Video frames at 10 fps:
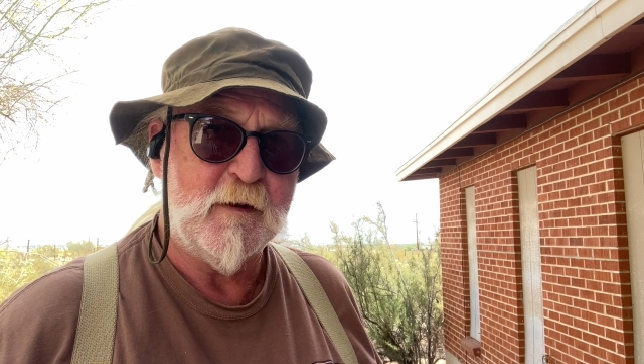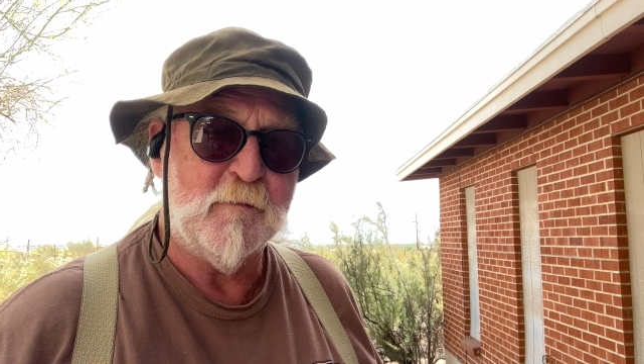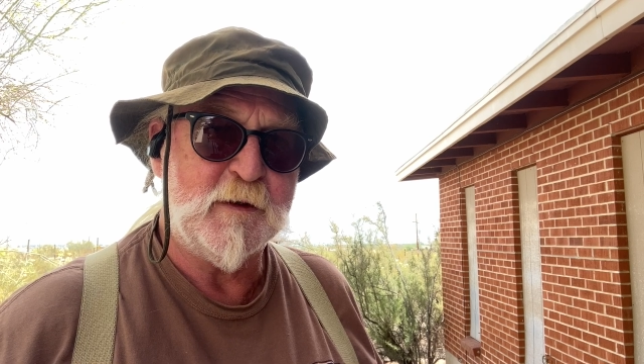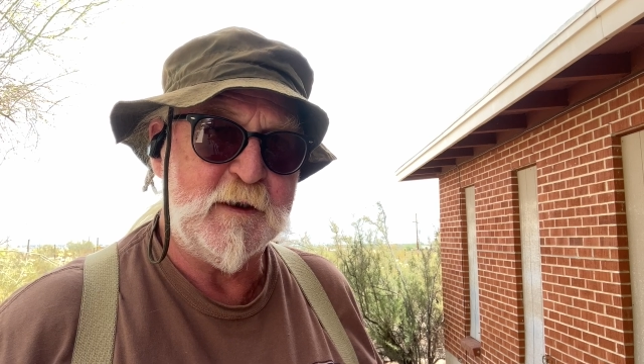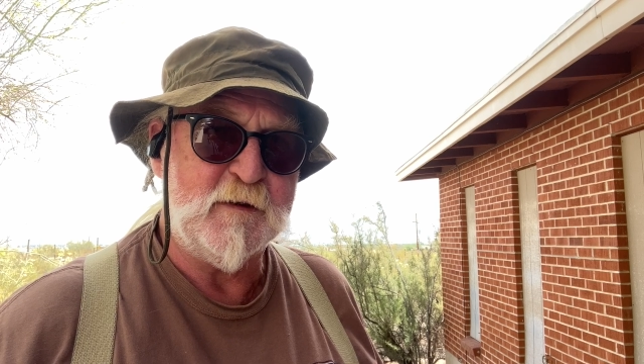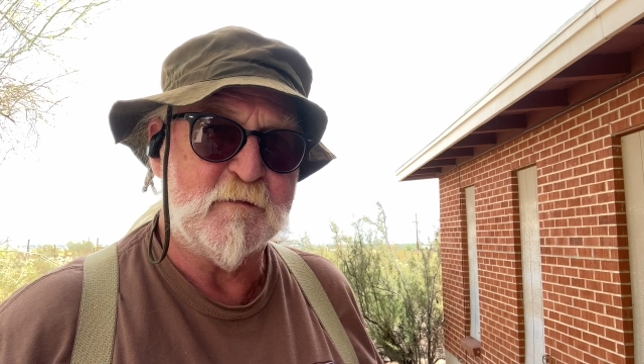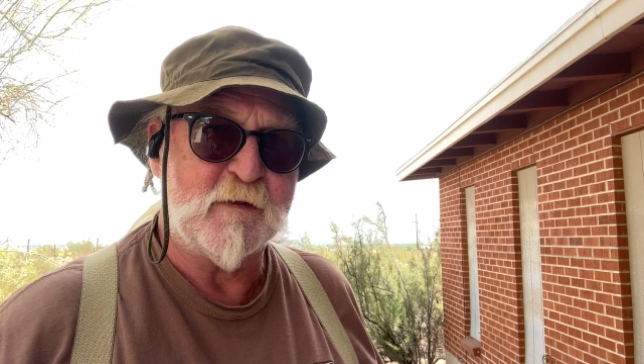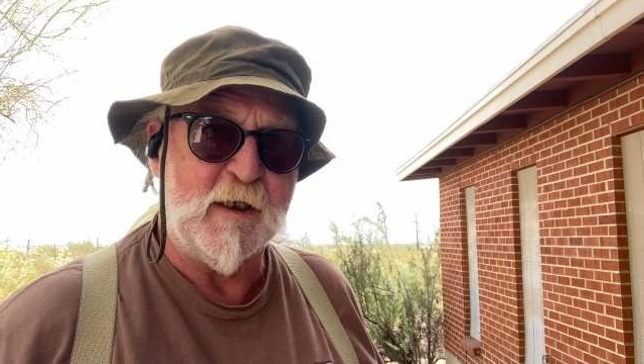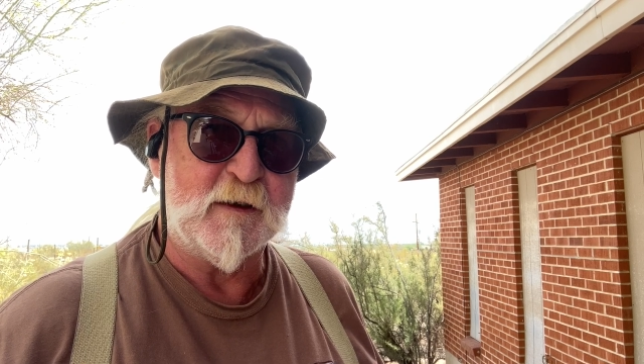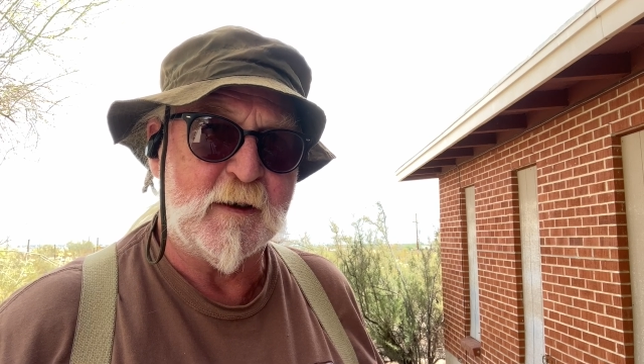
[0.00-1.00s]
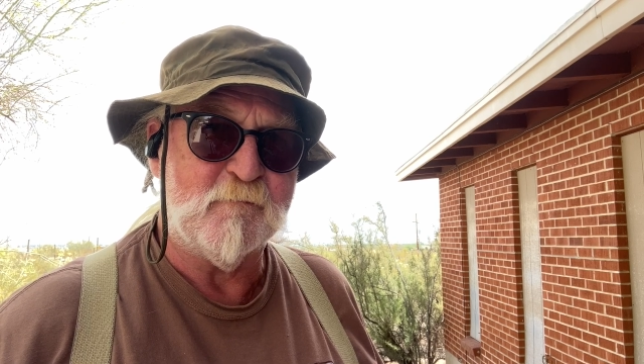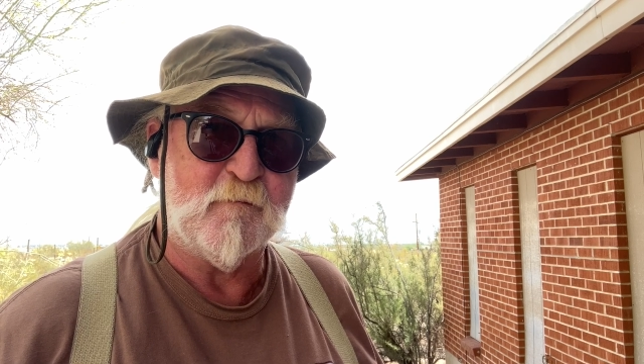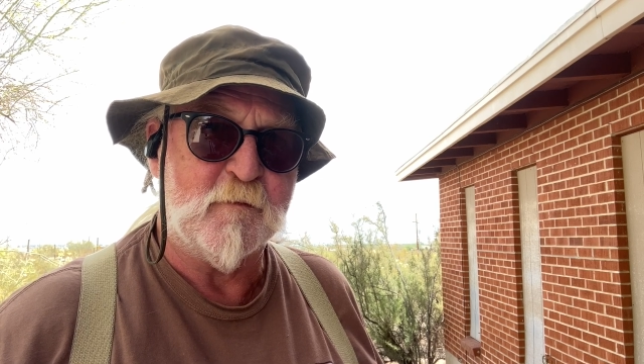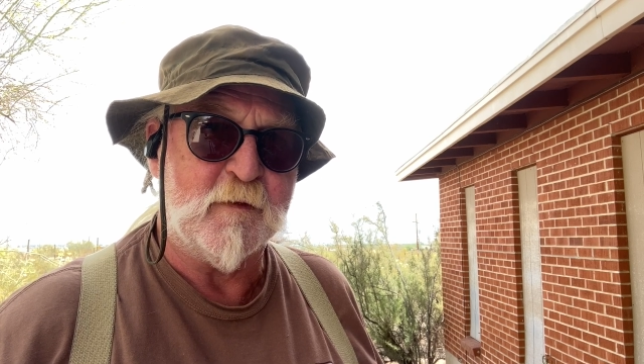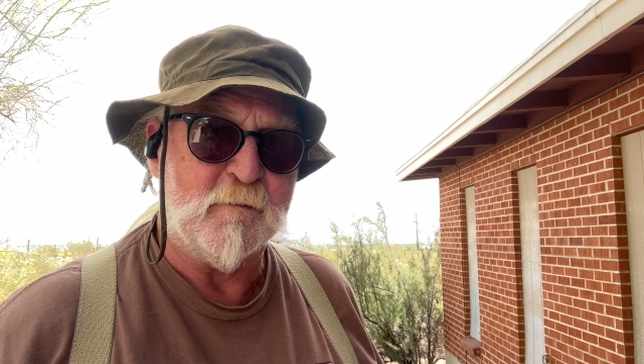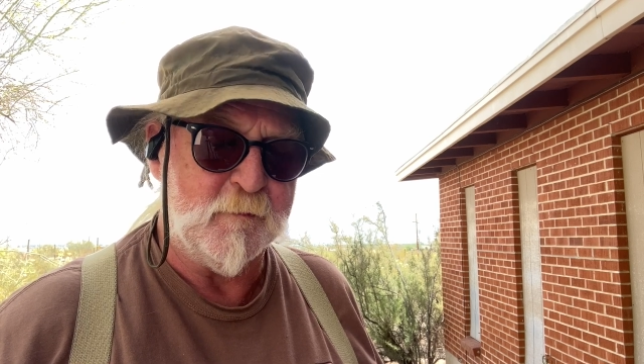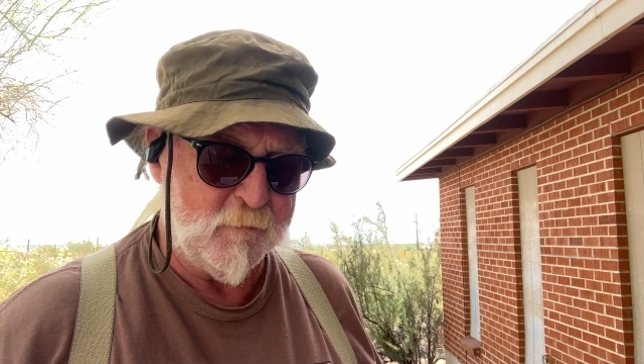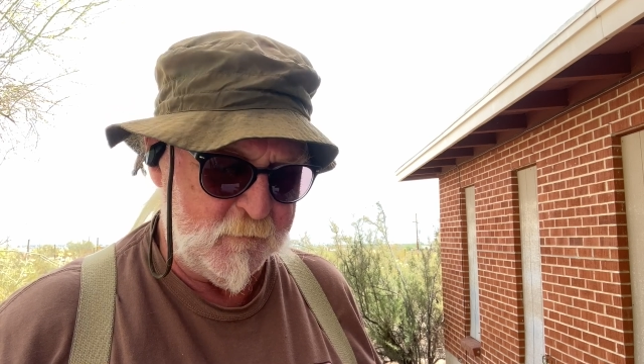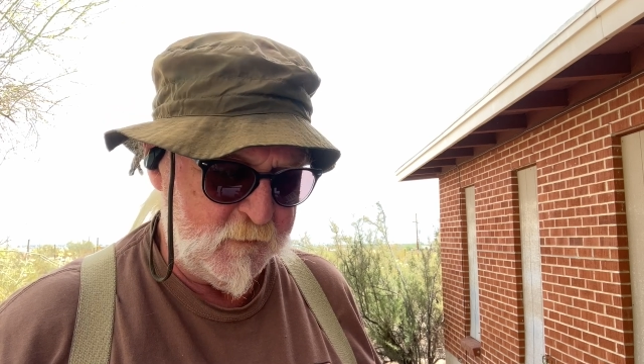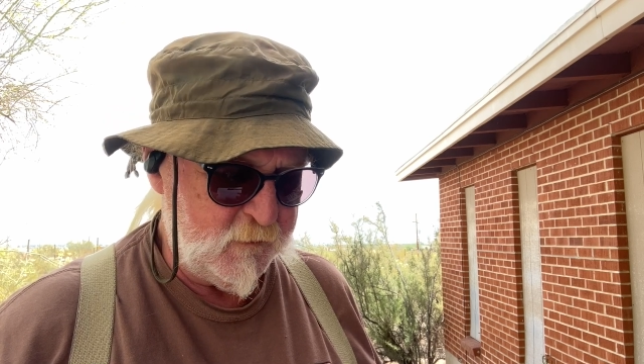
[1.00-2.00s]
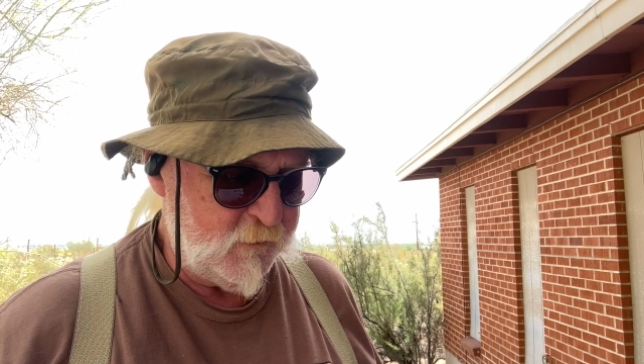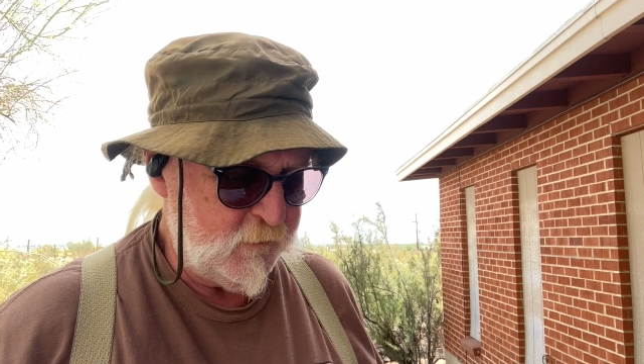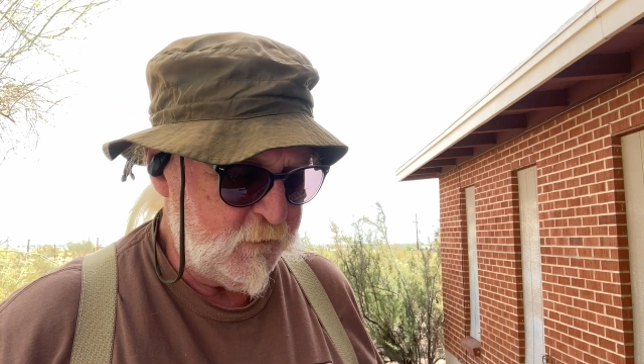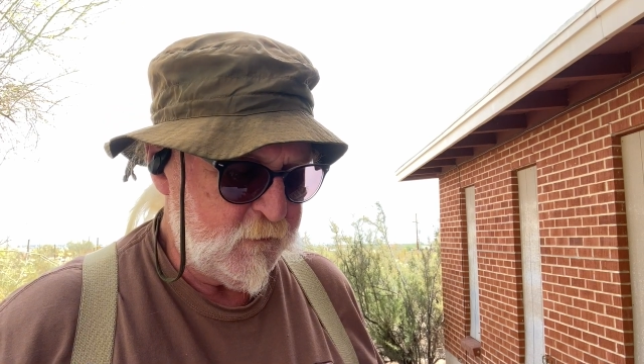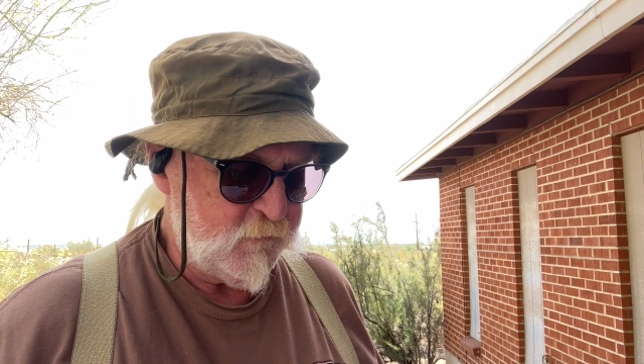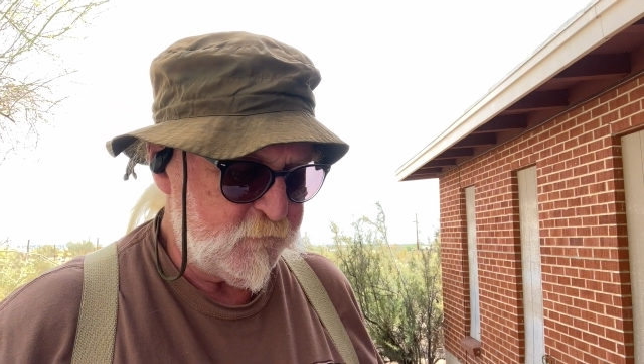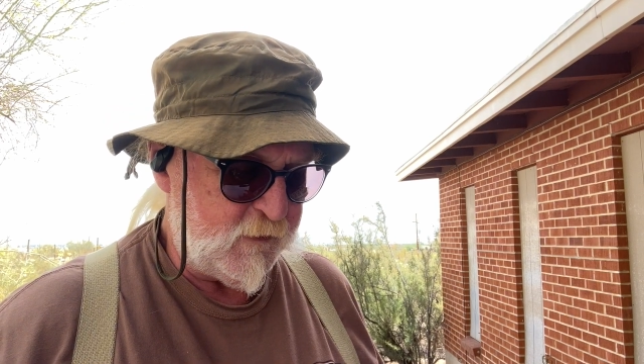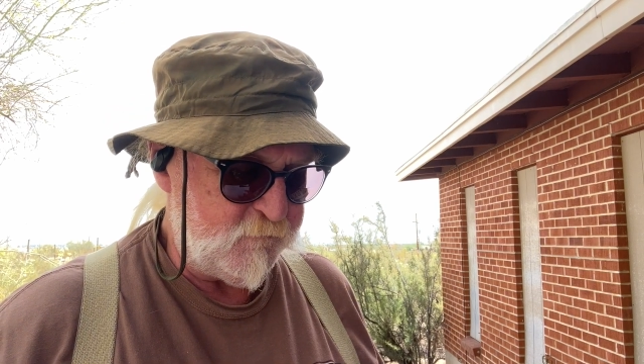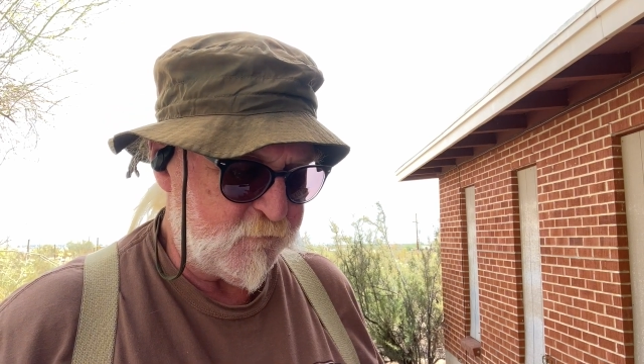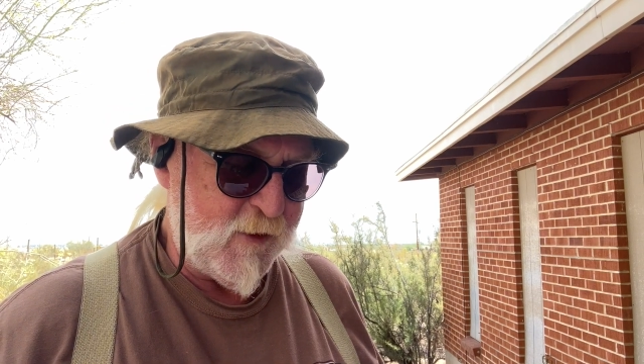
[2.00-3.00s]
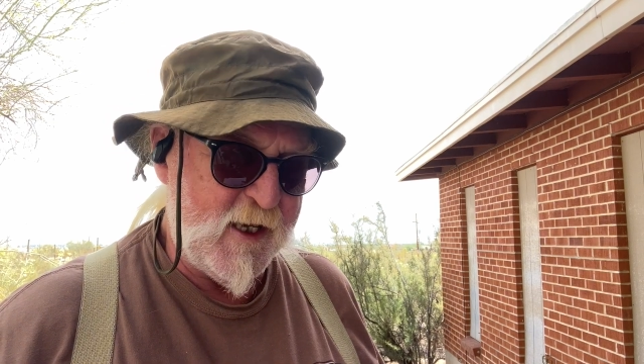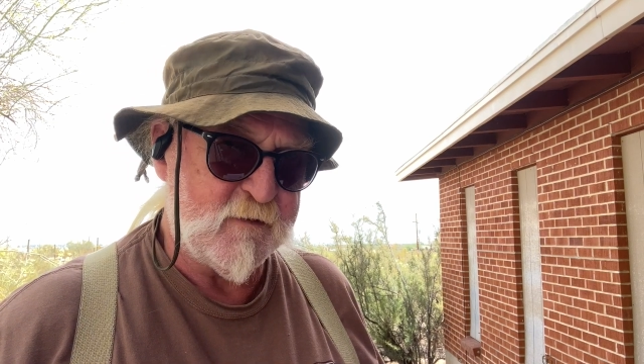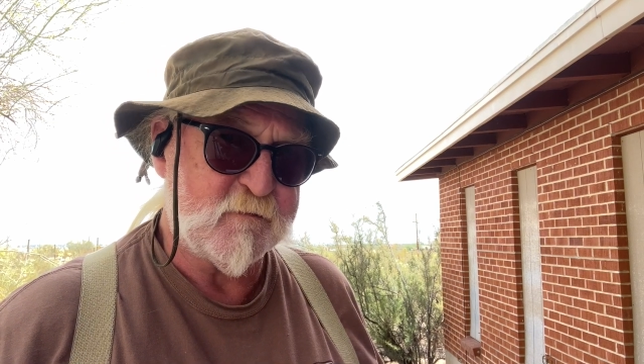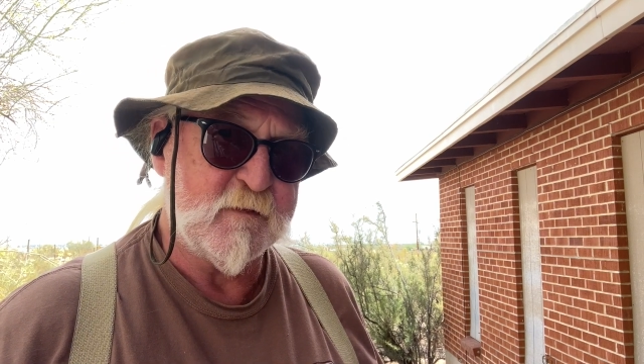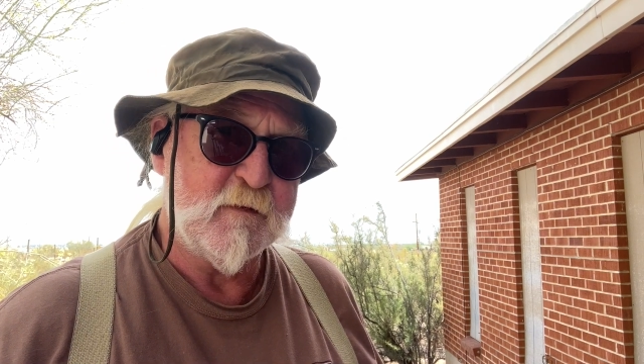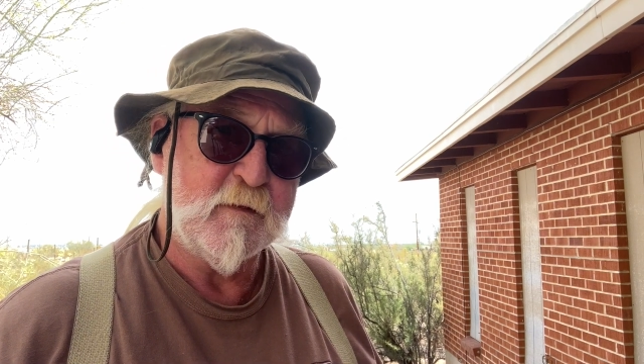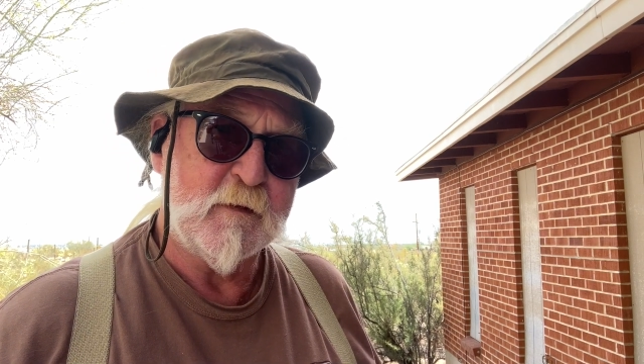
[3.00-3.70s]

and we need to stand up for them. James Madison